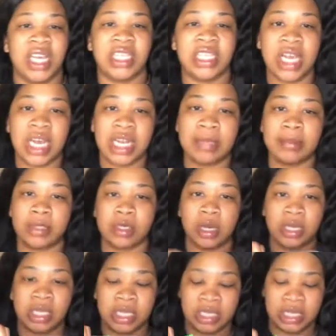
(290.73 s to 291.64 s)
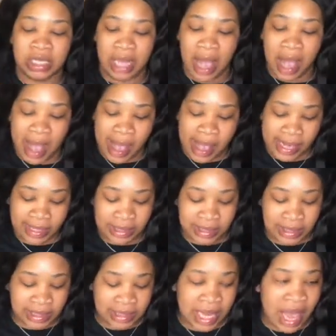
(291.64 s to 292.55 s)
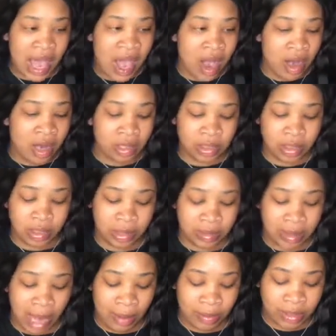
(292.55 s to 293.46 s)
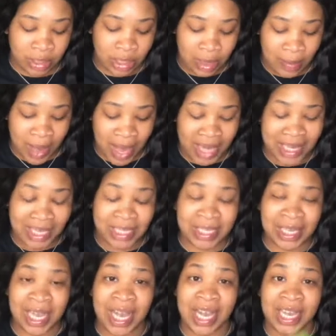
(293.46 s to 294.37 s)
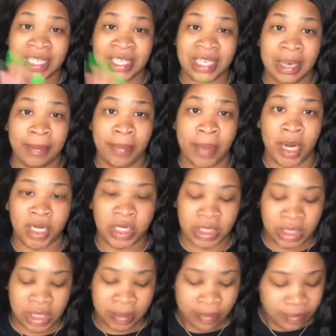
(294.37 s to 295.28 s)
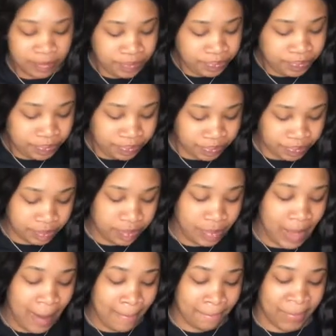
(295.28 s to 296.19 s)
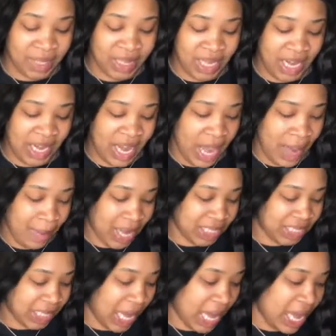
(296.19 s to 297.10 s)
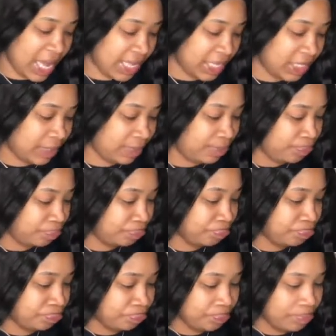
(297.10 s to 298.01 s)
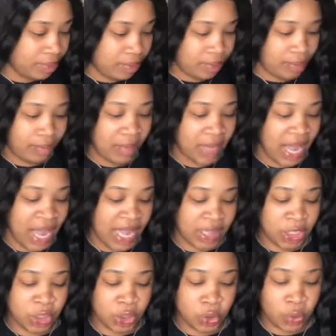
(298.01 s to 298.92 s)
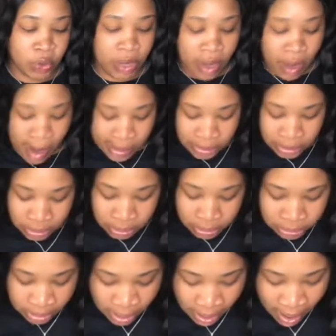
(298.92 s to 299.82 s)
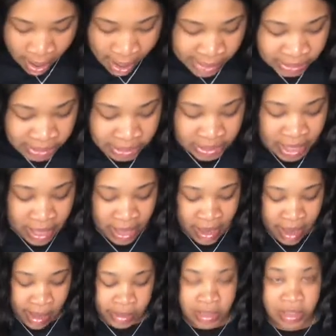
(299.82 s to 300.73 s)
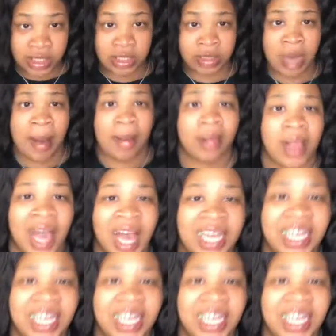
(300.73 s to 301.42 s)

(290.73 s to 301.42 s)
items are these slides. Um, I was gonna buy these slides in person, but they didn't have my size at the store. And um, I'm glad I